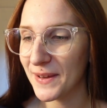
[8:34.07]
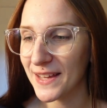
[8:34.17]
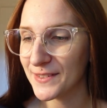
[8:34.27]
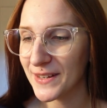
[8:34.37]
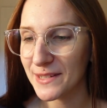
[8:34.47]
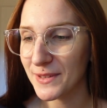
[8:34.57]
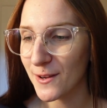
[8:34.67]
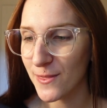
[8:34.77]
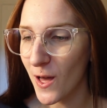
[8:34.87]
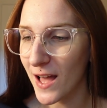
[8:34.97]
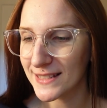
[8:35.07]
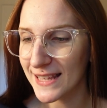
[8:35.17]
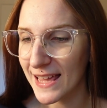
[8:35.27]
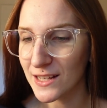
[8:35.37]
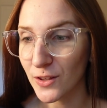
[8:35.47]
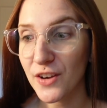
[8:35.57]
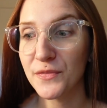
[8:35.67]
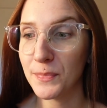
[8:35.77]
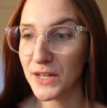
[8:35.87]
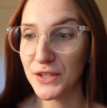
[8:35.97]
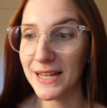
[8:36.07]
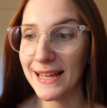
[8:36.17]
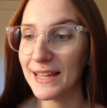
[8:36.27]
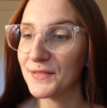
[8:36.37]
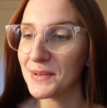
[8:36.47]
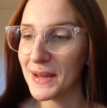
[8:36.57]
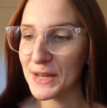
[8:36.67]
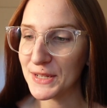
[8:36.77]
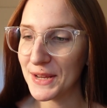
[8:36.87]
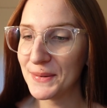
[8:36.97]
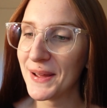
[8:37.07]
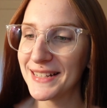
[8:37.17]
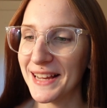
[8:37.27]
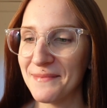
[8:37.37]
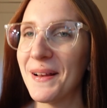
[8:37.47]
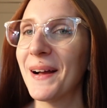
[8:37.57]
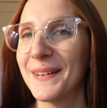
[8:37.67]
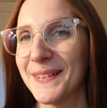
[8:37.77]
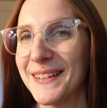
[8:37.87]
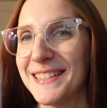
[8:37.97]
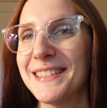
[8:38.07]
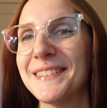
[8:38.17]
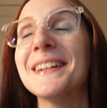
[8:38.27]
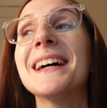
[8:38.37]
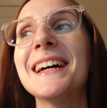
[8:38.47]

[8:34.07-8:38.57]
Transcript: put random little thoughts and a lot of budgeting information, which I'm not going to